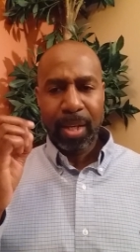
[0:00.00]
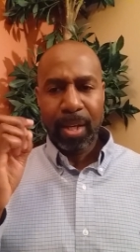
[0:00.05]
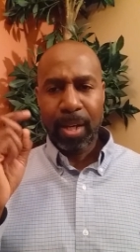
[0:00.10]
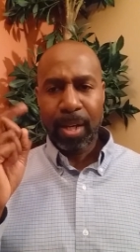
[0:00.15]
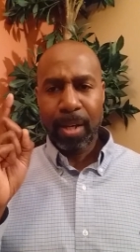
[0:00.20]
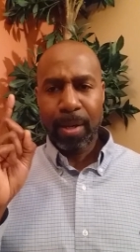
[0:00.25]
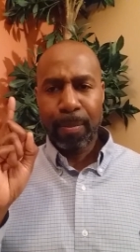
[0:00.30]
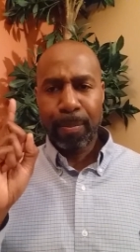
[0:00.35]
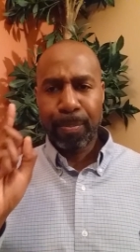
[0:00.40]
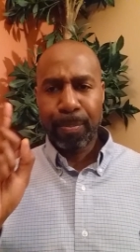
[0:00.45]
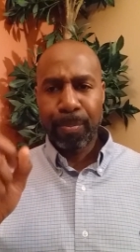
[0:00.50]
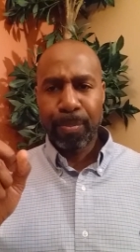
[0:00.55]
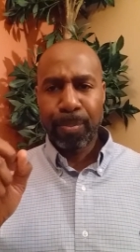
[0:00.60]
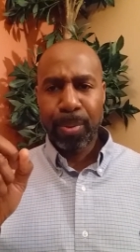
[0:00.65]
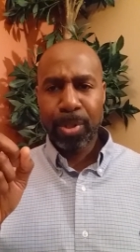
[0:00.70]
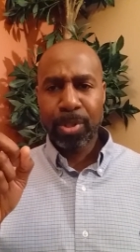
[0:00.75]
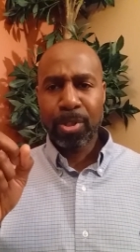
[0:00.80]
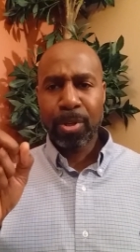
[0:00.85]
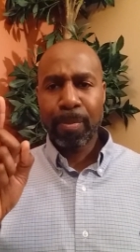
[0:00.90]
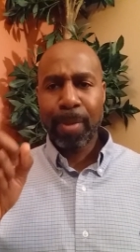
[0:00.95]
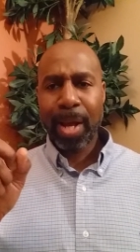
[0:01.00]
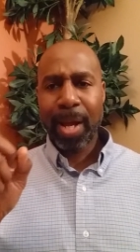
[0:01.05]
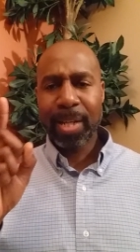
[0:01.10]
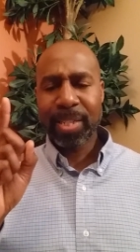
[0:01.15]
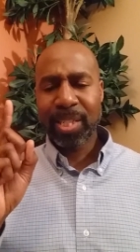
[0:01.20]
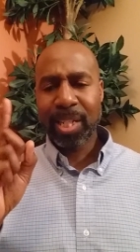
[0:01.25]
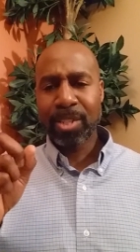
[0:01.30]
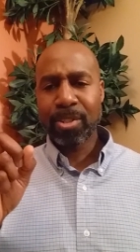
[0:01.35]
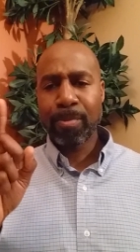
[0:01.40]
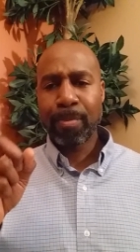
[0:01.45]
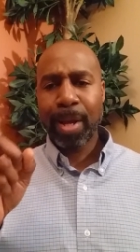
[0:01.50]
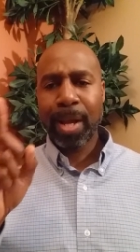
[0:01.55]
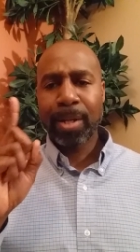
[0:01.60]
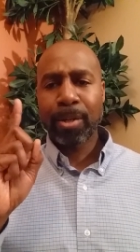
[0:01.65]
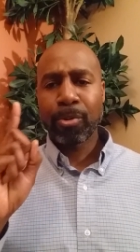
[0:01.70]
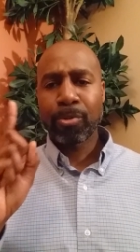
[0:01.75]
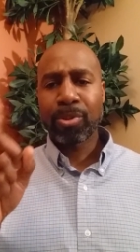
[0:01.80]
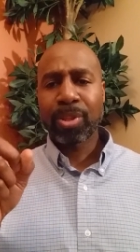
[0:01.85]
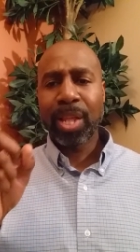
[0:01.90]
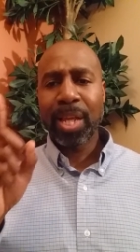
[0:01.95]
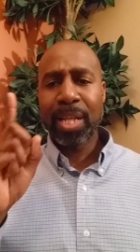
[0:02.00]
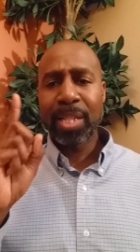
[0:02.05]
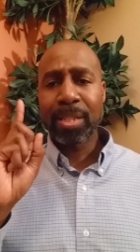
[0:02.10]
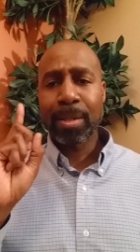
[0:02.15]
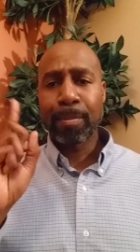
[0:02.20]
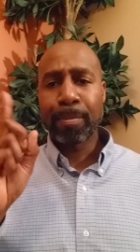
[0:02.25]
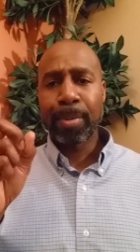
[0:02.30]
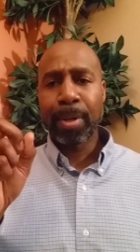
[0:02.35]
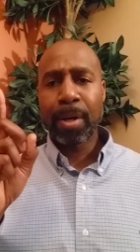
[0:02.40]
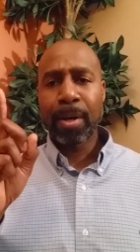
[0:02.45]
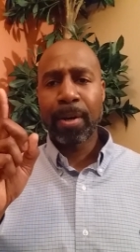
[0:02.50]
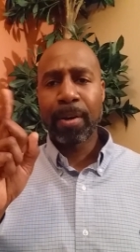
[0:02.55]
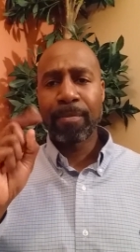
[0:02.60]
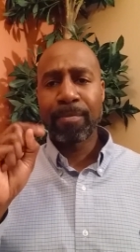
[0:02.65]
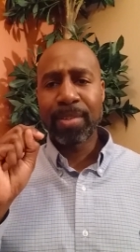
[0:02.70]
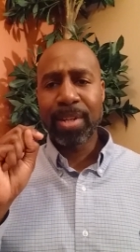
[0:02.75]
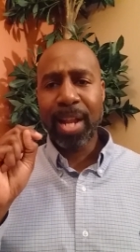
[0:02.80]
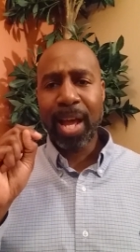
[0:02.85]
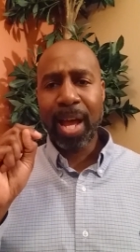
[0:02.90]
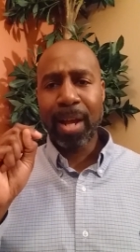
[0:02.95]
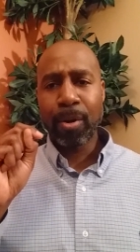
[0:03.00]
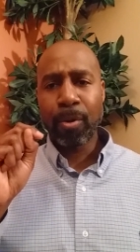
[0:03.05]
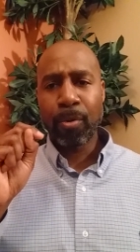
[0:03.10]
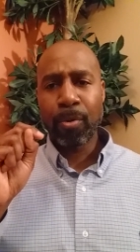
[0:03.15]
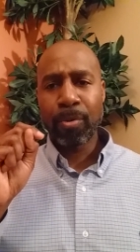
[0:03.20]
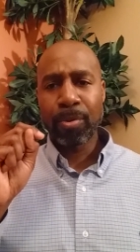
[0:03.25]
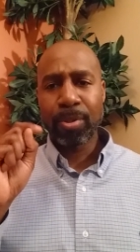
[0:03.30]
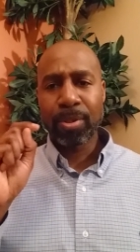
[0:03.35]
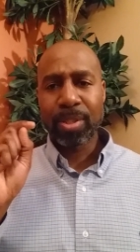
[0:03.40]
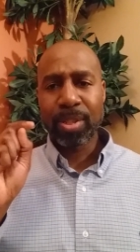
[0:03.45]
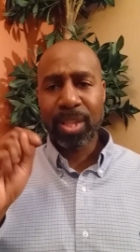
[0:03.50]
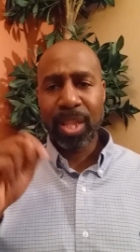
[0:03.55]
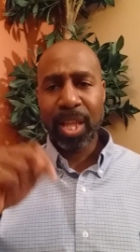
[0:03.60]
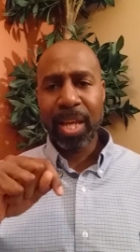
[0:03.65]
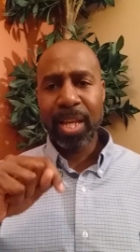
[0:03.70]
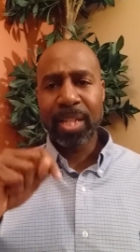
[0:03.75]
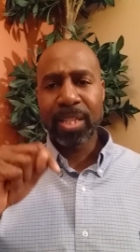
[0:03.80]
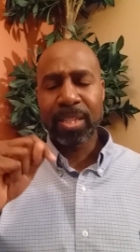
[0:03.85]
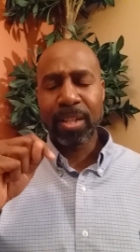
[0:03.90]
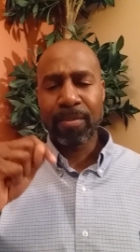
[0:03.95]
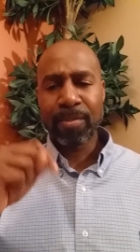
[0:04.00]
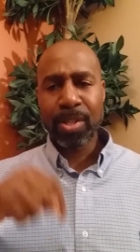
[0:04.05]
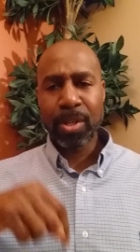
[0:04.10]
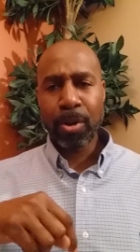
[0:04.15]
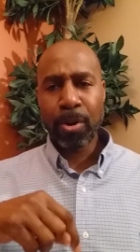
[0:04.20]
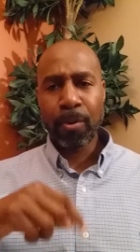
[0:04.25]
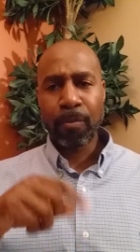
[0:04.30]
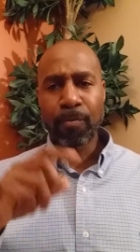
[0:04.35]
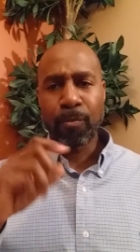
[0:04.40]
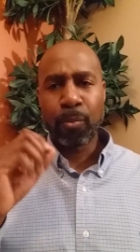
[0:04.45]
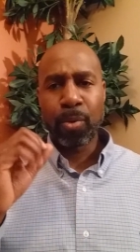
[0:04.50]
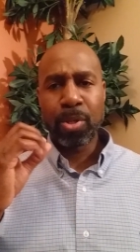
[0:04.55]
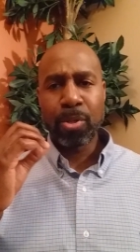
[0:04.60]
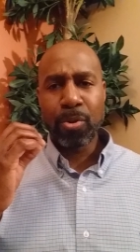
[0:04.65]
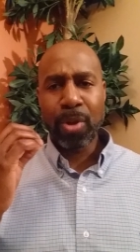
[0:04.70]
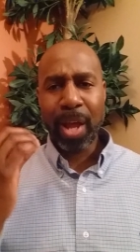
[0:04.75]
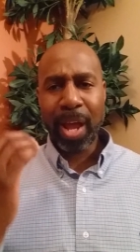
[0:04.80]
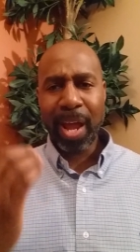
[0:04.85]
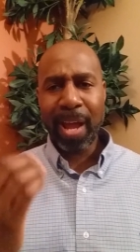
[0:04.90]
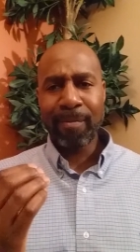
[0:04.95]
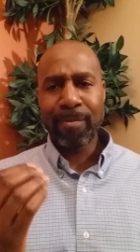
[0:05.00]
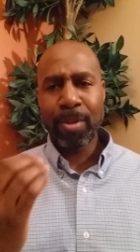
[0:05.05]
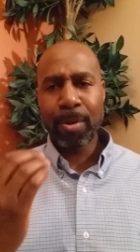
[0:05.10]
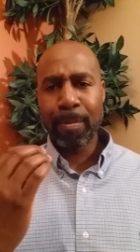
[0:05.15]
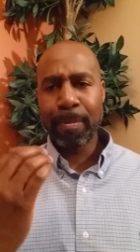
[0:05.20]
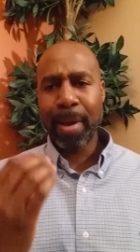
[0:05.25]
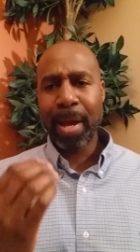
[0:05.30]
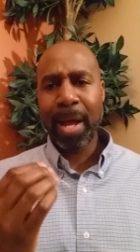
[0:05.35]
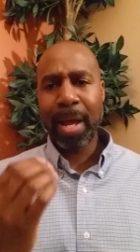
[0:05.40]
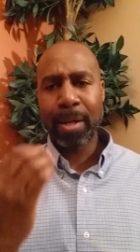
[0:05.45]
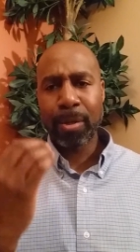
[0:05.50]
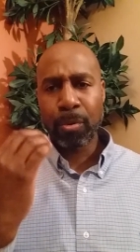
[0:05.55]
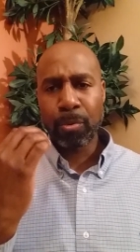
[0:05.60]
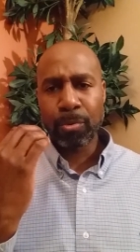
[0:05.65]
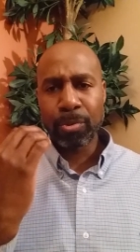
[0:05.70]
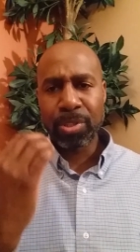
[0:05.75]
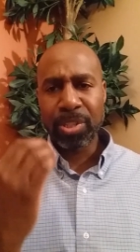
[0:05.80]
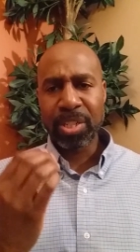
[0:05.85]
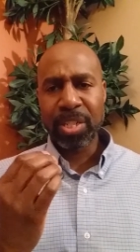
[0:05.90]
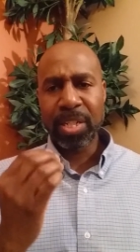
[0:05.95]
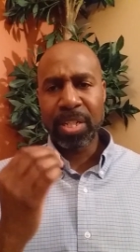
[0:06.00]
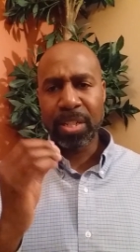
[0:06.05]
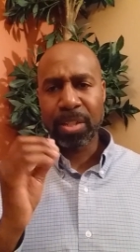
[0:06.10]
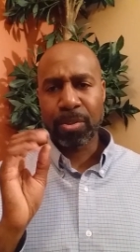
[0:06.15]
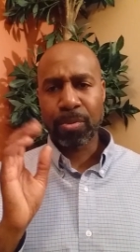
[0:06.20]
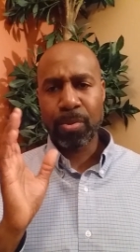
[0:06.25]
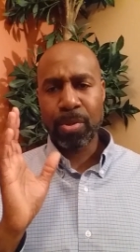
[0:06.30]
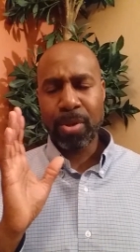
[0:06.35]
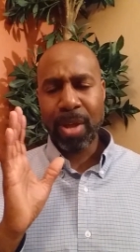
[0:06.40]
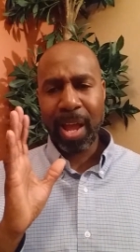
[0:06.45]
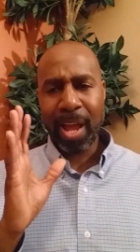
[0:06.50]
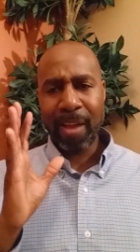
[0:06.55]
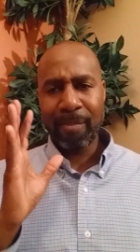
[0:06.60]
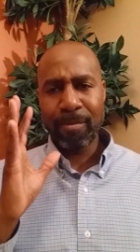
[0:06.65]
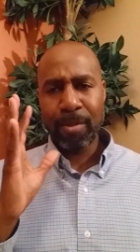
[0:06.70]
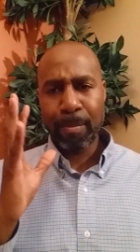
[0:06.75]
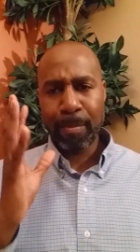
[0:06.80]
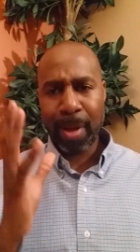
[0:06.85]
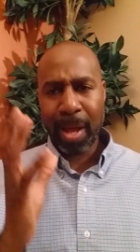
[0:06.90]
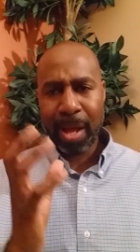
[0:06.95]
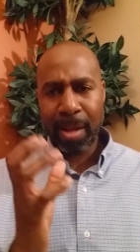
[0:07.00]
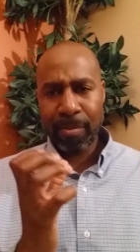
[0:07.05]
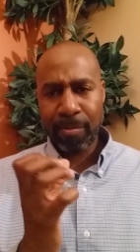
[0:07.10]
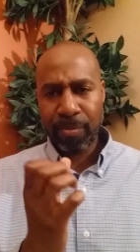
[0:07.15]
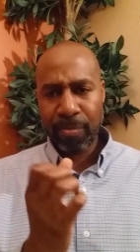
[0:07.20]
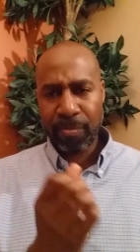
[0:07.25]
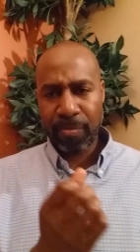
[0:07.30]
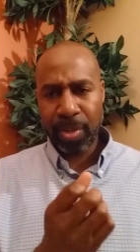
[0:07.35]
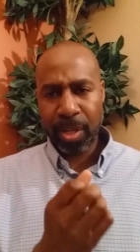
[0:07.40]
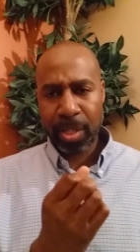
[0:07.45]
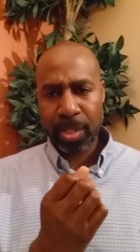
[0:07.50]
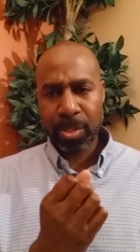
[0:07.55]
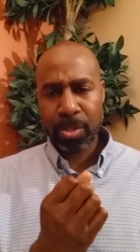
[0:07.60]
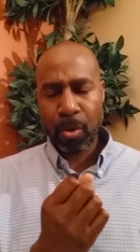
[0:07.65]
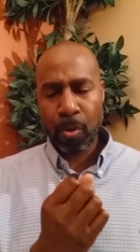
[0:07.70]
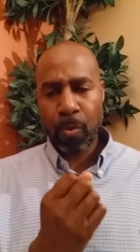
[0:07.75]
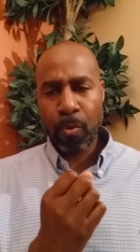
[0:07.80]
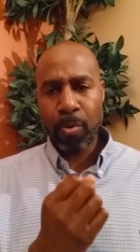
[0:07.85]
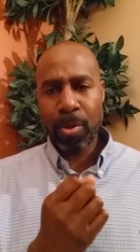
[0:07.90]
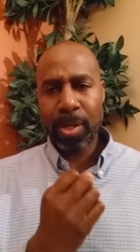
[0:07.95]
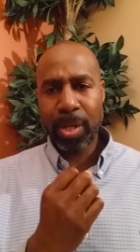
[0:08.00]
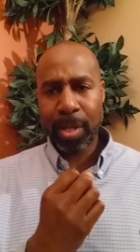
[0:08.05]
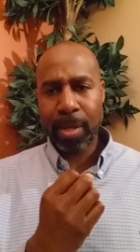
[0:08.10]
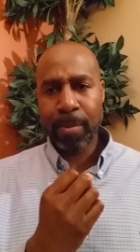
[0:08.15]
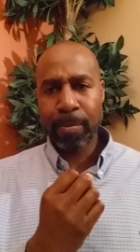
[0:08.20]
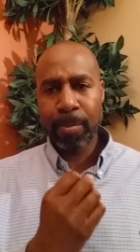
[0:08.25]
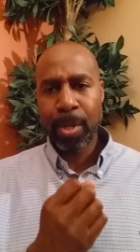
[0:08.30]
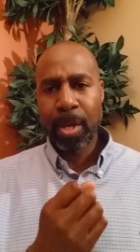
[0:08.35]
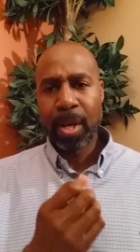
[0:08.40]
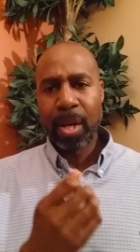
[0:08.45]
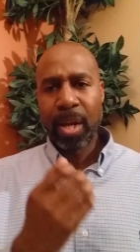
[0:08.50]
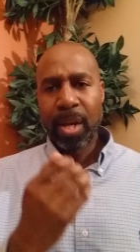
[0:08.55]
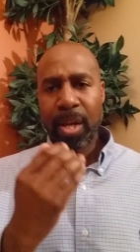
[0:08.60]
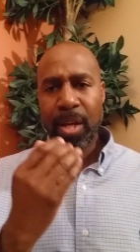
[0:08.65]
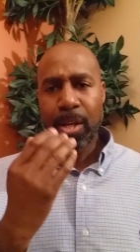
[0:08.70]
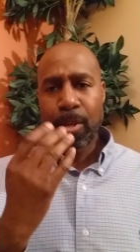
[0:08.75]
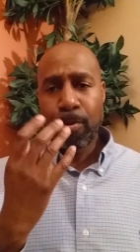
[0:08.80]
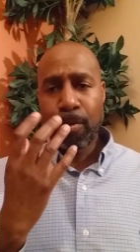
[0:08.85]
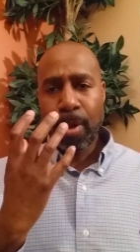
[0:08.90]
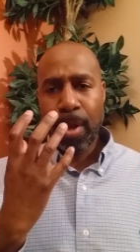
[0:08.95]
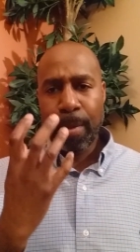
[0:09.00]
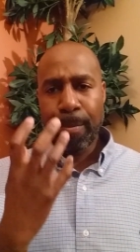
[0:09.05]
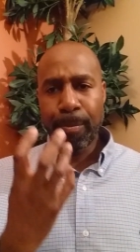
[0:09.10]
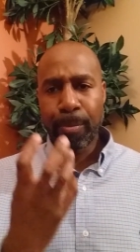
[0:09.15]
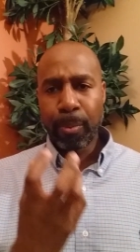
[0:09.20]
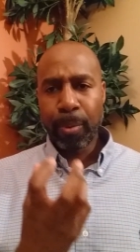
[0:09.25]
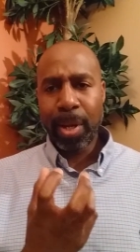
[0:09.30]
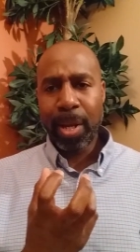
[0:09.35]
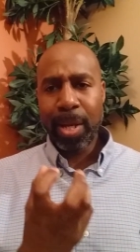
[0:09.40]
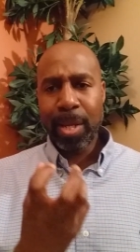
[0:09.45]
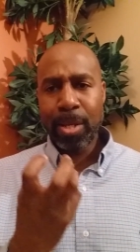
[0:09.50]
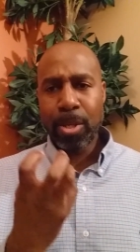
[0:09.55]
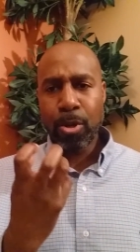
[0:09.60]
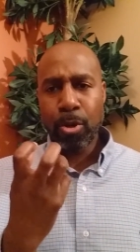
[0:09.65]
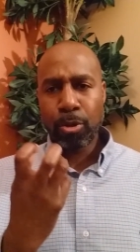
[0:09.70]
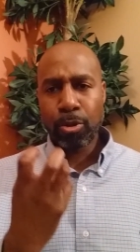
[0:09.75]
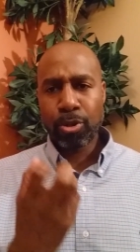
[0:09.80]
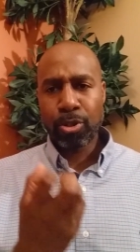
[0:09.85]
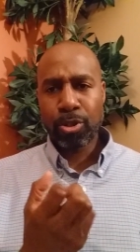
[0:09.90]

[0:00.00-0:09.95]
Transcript: uh, put your mind, set your mind on things above, not on things of the earth. When you have your mind on Jesus, when you have your mind fixed on him, you, and bring your